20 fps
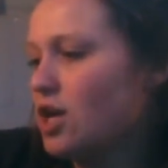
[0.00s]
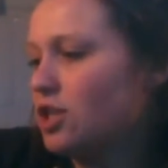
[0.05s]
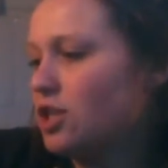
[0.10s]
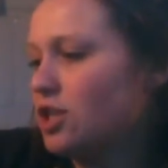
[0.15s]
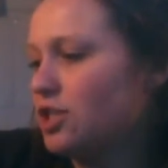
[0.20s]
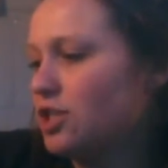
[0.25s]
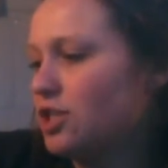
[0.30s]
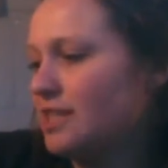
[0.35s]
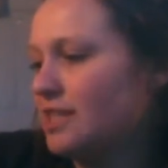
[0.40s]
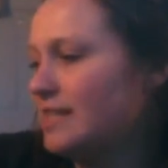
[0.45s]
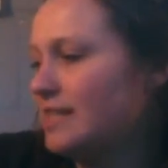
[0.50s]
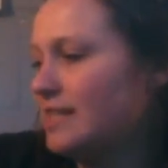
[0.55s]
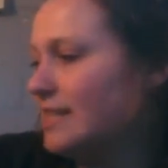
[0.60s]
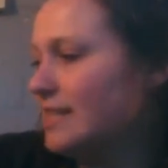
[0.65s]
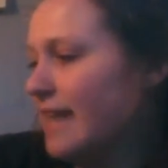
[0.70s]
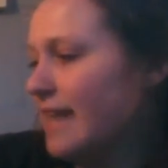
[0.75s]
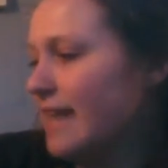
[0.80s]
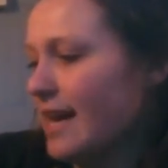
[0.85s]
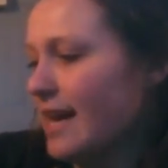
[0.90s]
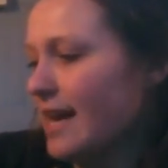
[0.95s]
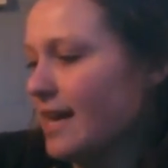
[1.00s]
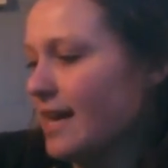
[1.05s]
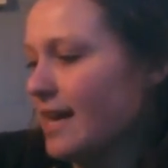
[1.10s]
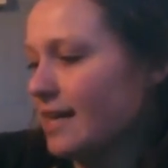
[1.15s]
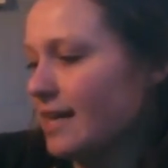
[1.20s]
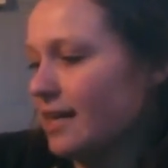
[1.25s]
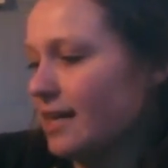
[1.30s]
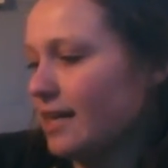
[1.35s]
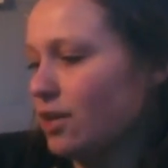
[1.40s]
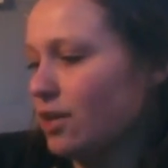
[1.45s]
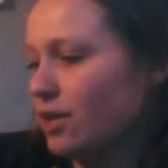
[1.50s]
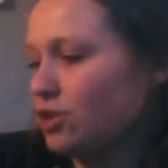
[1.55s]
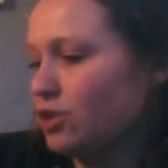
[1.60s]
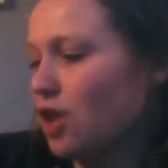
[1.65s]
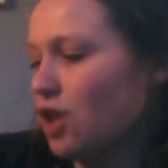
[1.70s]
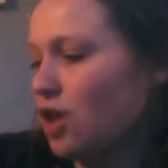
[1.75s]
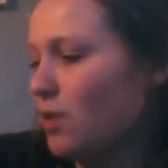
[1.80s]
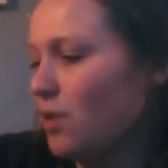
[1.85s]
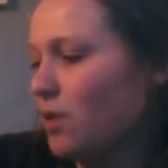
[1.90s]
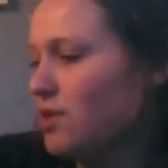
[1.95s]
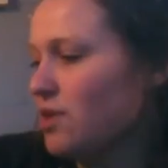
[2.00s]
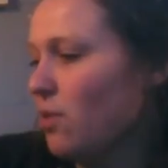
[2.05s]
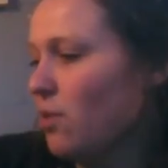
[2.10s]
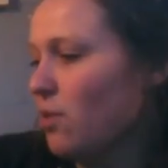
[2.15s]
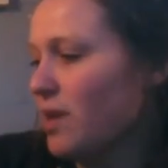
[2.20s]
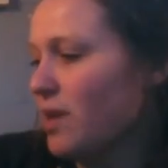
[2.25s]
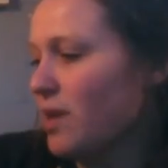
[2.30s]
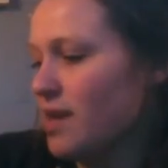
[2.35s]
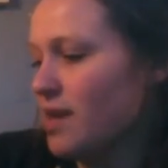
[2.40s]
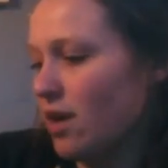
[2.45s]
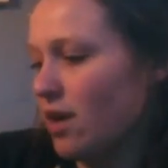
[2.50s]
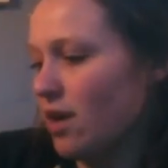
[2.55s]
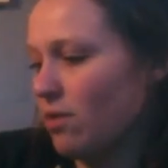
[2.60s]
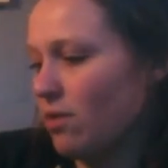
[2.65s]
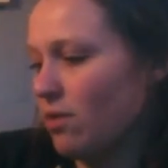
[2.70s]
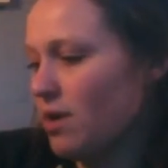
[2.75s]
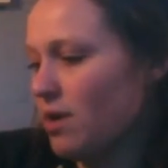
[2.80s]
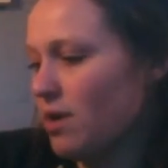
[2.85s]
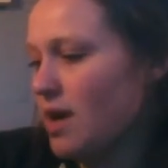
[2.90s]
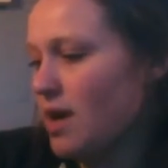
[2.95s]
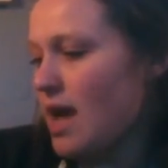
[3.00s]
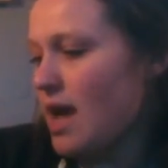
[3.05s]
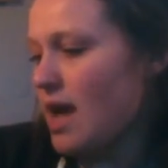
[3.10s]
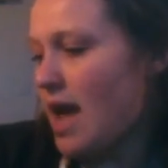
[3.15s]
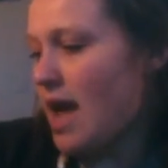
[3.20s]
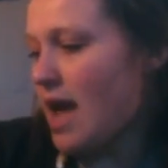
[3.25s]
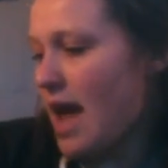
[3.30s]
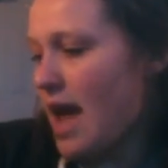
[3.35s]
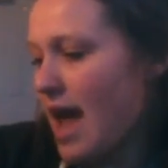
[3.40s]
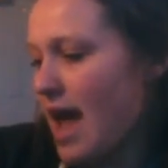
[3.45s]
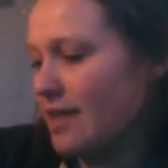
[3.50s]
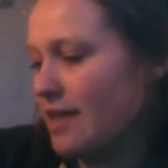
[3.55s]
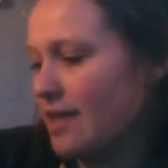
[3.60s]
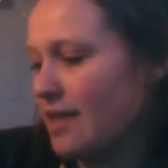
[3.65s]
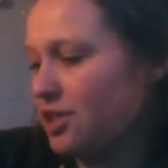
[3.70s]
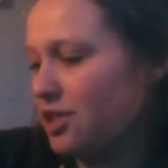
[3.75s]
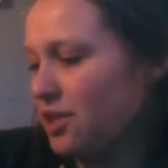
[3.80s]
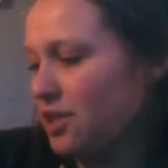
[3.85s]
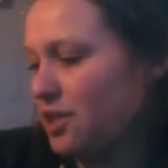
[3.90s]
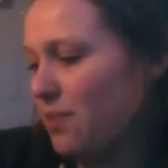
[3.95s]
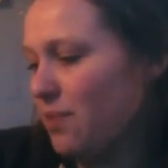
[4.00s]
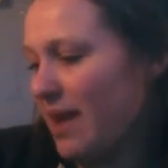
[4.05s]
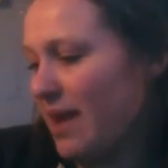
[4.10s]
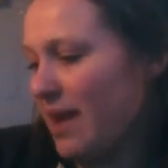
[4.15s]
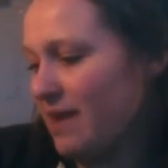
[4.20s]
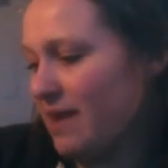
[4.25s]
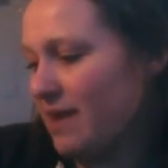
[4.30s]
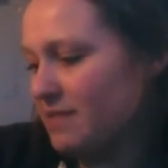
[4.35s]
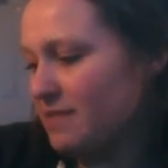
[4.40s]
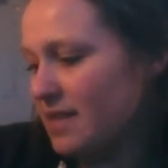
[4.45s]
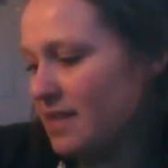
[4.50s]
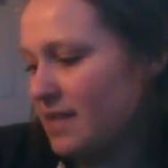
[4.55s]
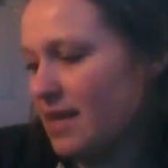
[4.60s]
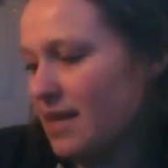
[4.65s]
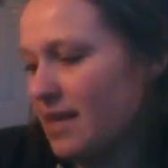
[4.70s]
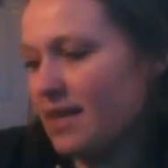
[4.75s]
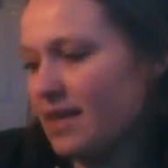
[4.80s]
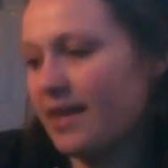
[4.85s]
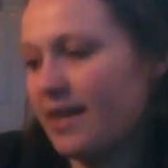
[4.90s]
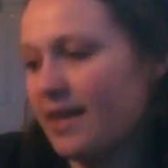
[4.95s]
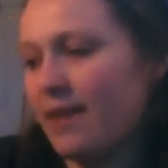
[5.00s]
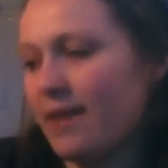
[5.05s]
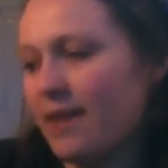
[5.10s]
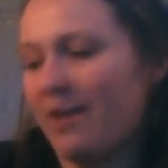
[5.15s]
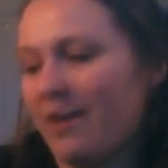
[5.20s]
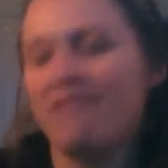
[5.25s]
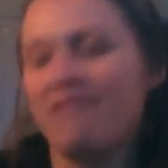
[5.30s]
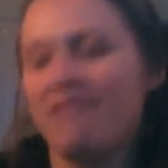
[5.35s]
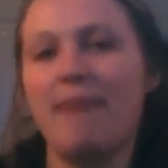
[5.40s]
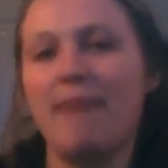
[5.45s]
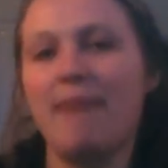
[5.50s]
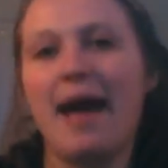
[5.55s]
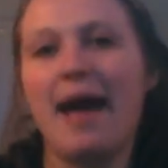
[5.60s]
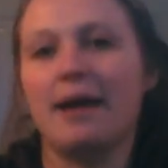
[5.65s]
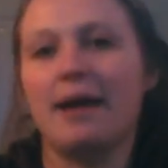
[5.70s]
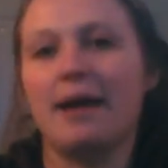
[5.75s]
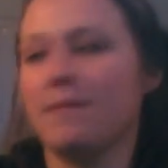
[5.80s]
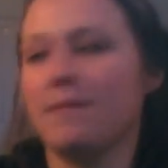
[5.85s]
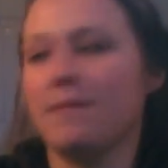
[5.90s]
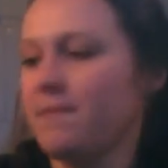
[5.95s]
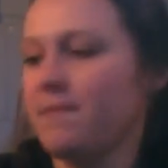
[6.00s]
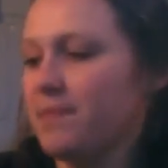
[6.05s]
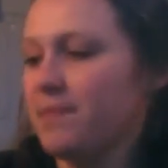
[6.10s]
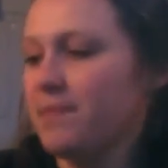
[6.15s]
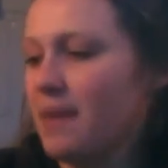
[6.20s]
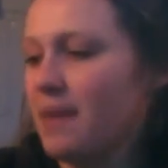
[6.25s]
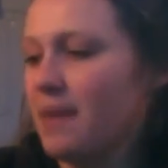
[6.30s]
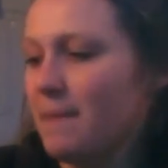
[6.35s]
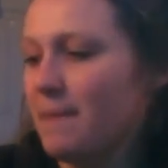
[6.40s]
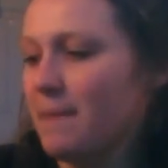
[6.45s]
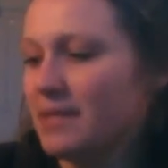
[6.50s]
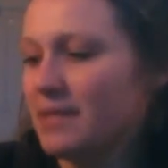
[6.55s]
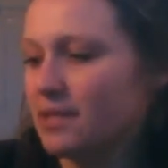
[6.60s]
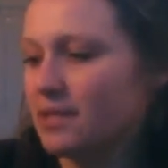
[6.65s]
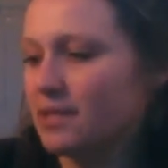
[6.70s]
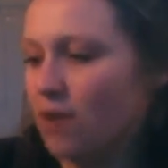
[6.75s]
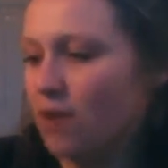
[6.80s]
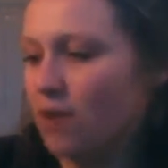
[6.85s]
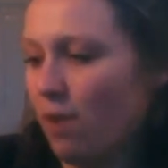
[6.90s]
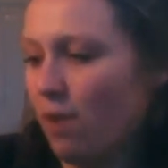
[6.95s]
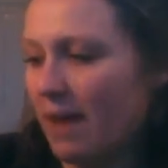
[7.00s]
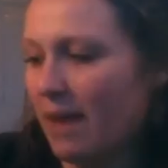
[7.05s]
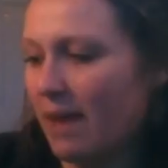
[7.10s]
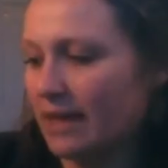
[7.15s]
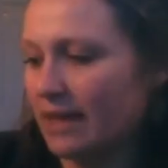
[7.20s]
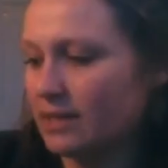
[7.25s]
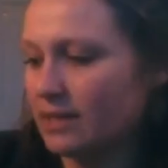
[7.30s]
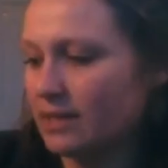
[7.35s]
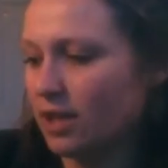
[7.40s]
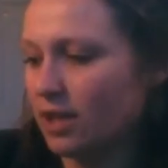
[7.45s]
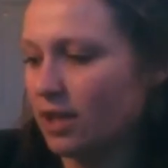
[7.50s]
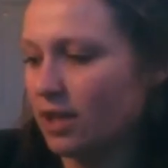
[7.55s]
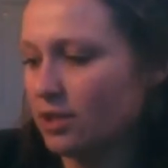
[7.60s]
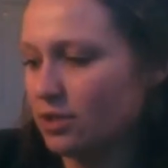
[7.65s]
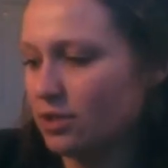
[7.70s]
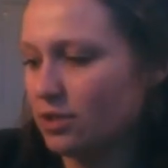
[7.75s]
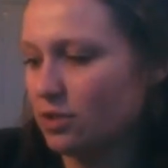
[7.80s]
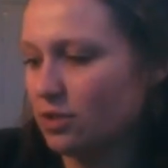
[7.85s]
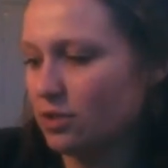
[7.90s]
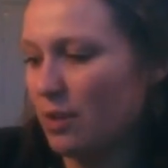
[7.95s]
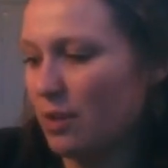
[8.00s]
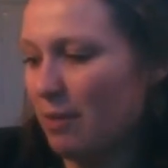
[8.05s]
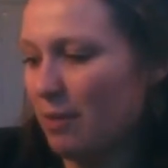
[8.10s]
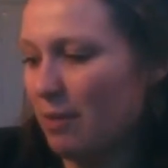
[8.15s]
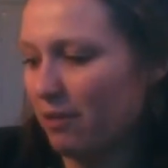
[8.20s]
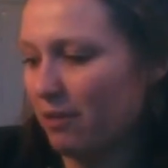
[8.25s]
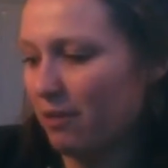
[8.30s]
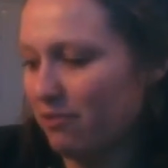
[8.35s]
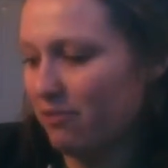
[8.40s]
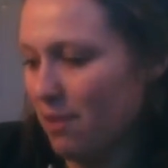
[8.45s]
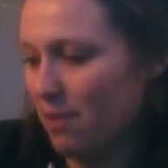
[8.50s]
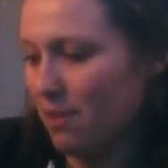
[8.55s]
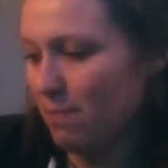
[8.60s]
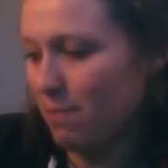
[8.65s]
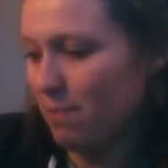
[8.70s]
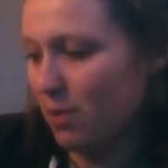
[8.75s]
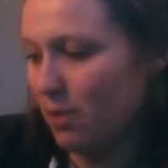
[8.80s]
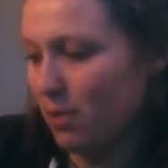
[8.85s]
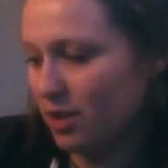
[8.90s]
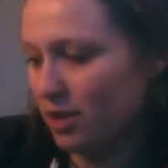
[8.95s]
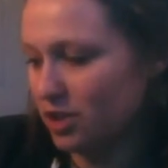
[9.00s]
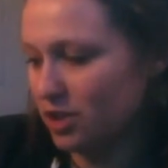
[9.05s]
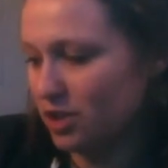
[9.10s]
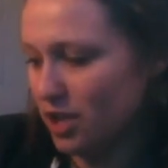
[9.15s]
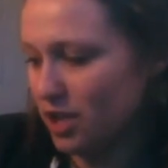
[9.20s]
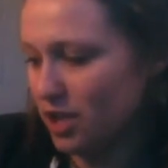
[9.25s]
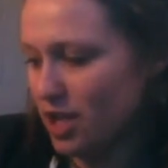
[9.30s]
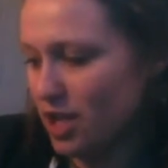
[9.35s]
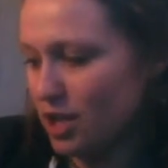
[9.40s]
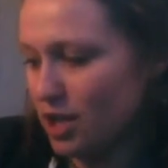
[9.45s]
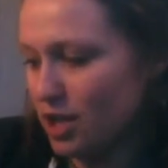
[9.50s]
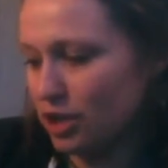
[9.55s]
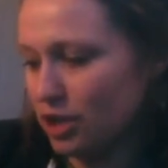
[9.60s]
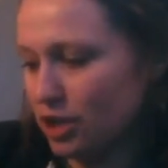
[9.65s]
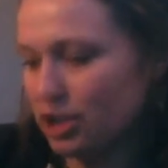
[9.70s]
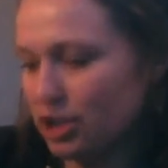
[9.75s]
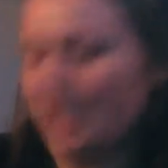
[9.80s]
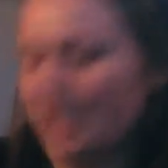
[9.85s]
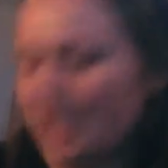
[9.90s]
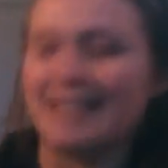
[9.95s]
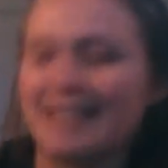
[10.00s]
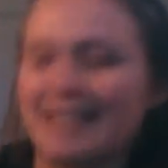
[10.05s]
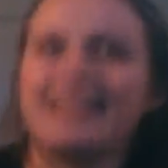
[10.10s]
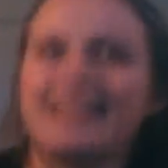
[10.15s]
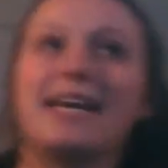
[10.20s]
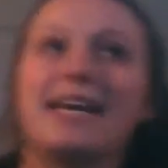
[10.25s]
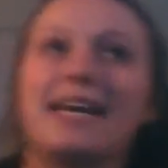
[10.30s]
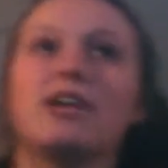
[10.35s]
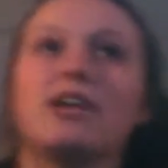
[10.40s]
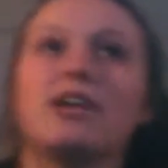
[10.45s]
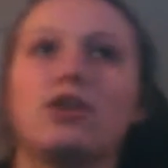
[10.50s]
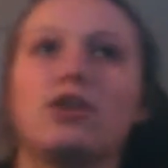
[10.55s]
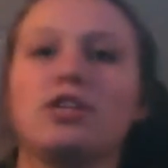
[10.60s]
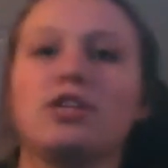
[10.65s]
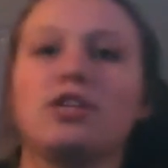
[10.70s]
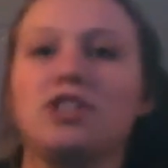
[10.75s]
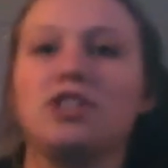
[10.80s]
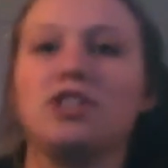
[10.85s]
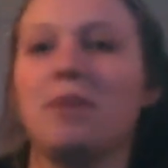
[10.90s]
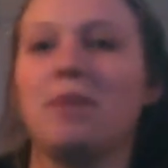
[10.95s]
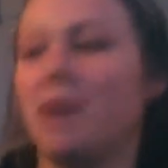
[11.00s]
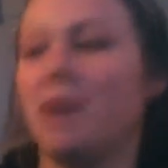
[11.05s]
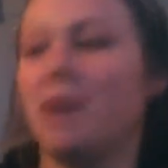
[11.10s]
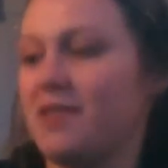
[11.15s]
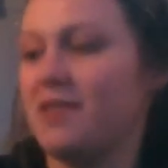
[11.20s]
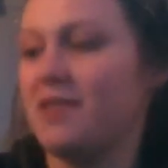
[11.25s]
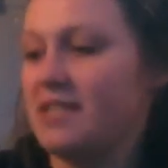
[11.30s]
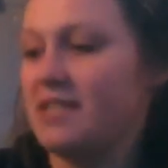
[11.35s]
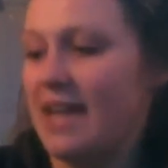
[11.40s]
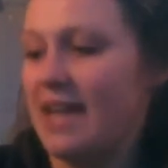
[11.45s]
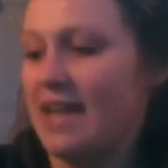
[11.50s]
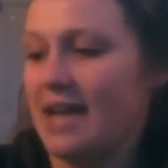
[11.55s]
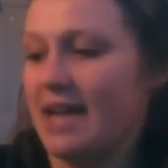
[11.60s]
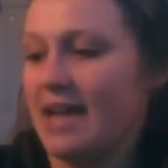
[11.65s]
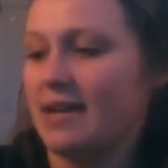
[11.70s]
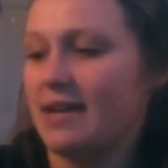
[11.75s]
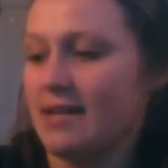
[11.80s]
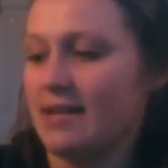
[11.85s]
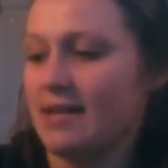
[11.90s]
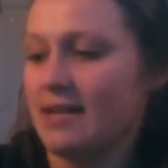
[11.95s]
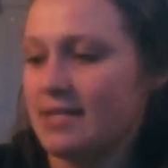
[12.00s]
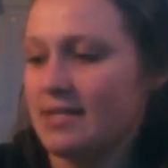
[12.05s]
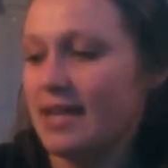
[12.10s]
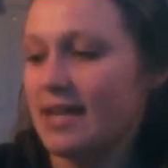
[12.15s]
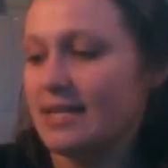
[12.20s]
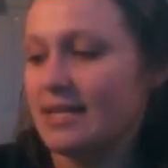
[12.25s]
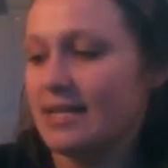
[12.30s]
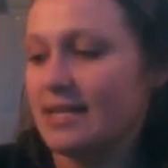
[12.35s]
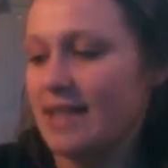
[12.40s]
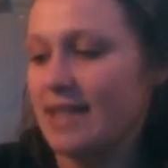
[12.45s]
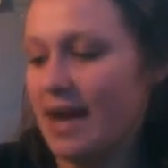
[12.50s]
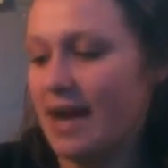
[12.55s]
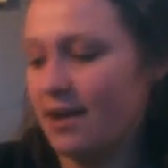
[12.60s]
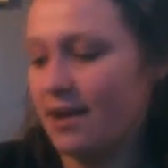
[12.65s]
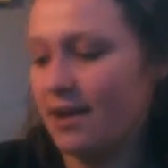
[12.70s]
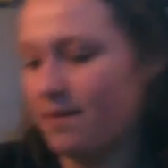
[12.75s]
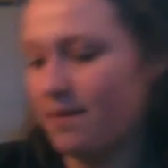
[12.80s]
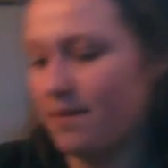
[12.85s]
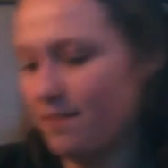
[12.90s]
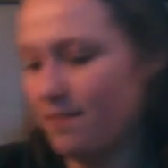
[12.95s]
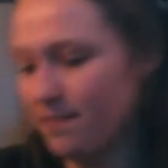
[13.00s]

She sees Nana and Little Joe in the window, and she waves. They wave back. Mrs. Kopek starts to sweep her front porch. She likes to get an early jump on the day, says Nana.